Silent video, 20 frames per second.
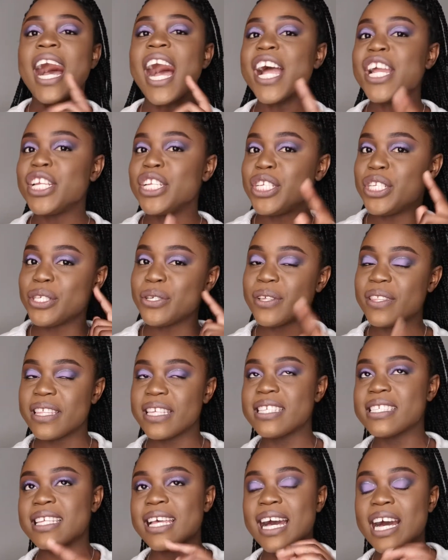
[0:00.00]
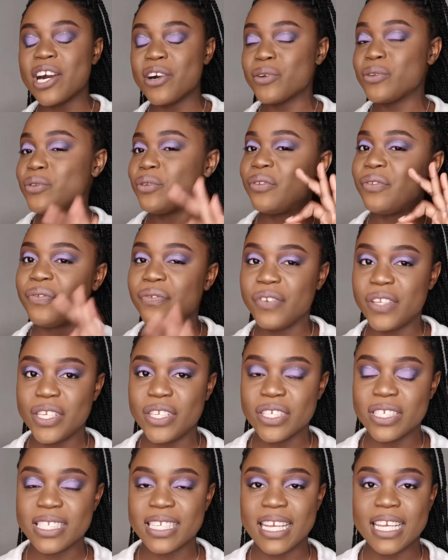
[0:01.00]
I do these how-to
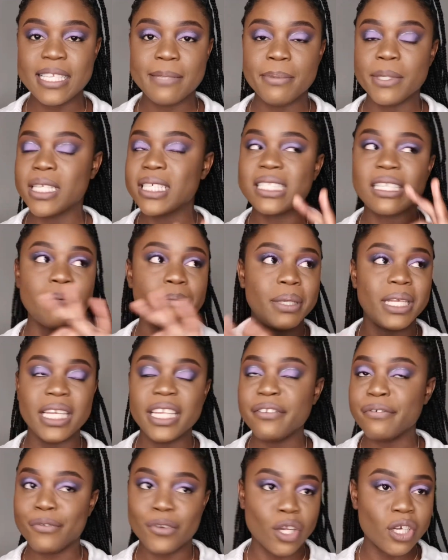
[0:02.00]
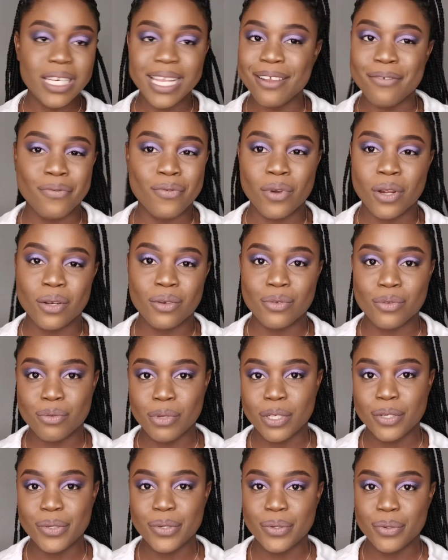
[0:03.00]
videos, guys, because I believe not everyone knows
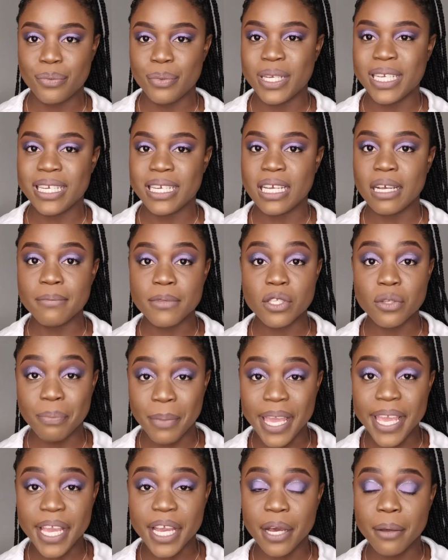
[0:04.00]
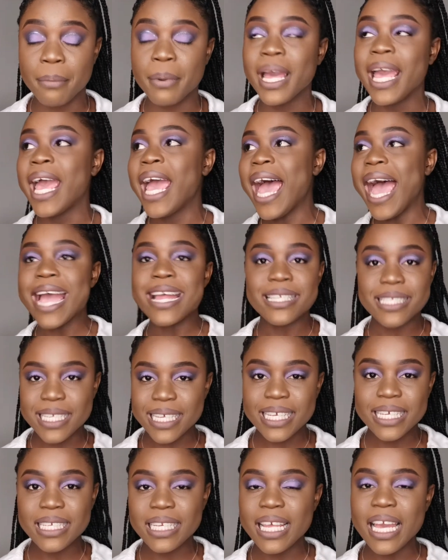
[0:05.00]
what to do when it comes to makeup, and
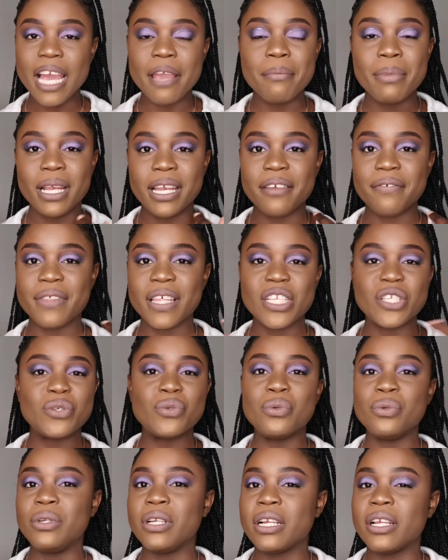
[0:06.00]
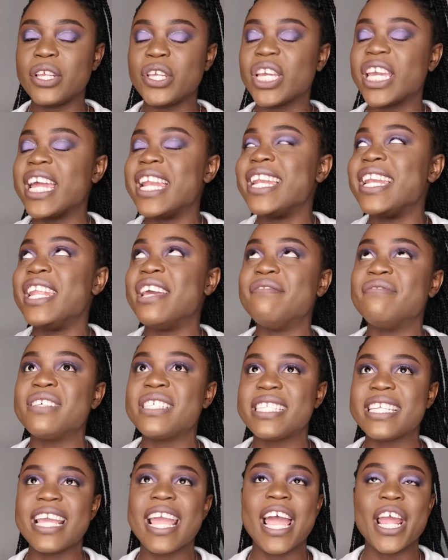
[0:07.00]
secondly I believe that you can never
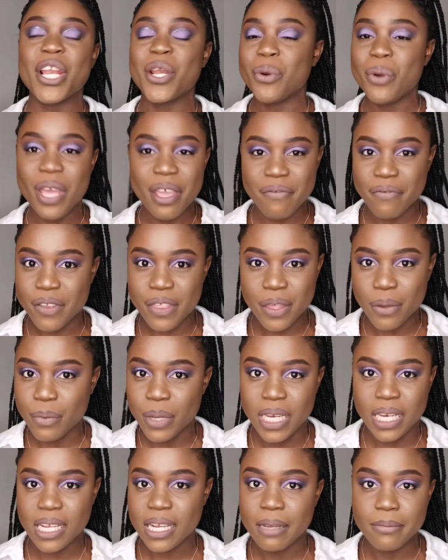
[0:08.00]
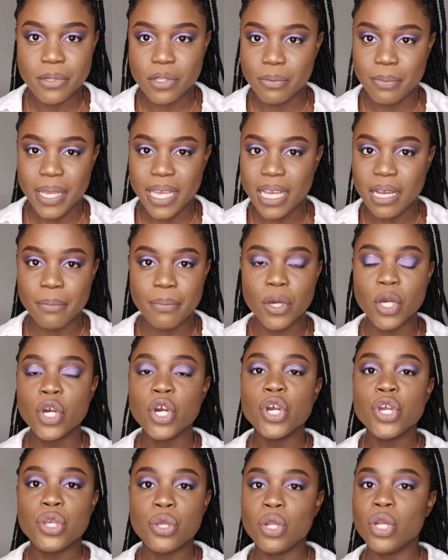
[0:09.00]
say I know everything when it comes to makeup.
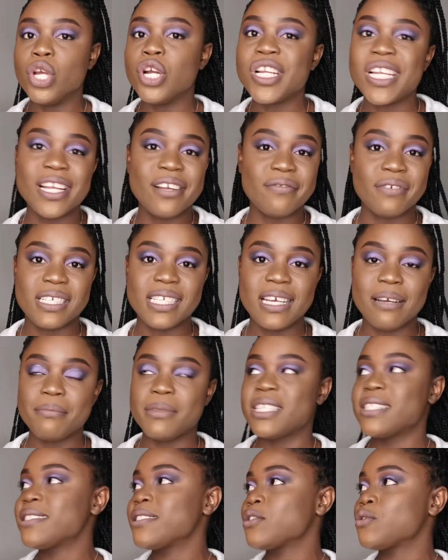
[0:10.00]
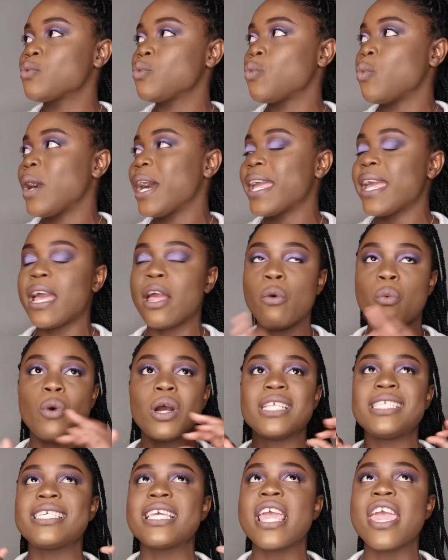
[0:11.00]
You learn every time. This is why I
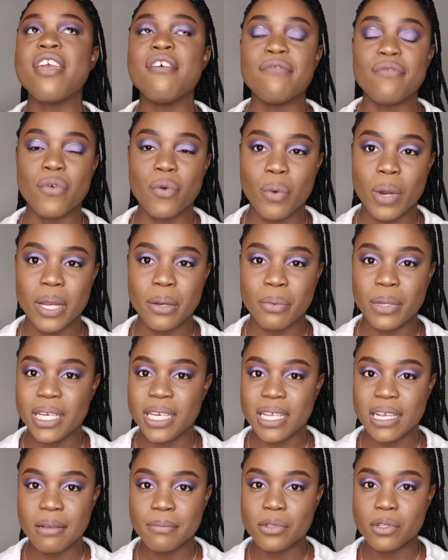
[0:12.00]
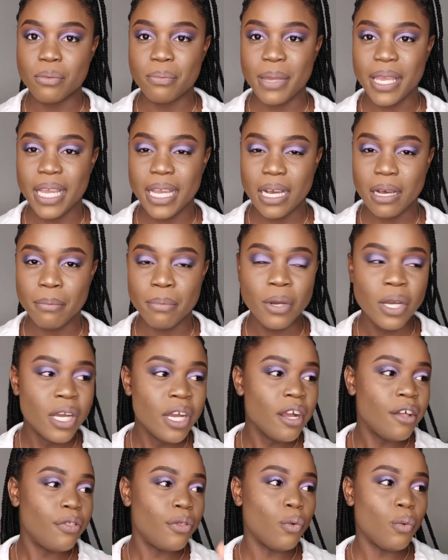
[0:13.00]
watch everyone when it comes to makeup,
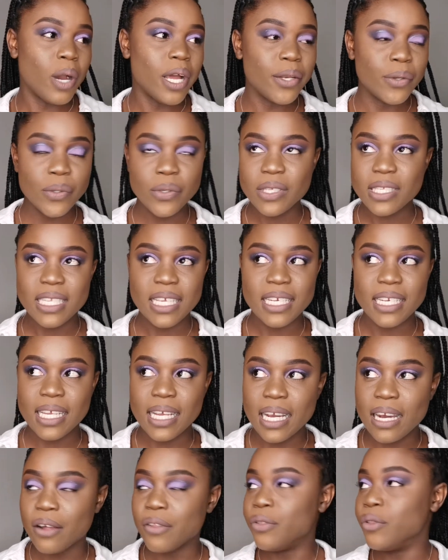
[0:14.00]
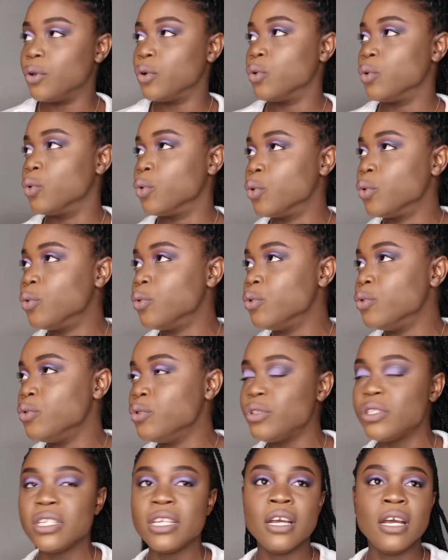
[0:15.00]
the one who's starting out, the
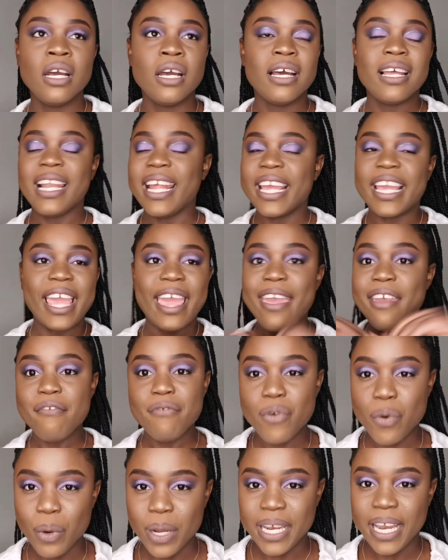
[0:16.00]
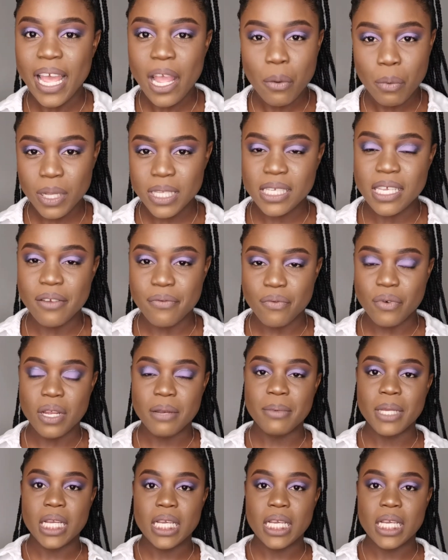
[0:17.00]
gurus, like everyone. I watch everyone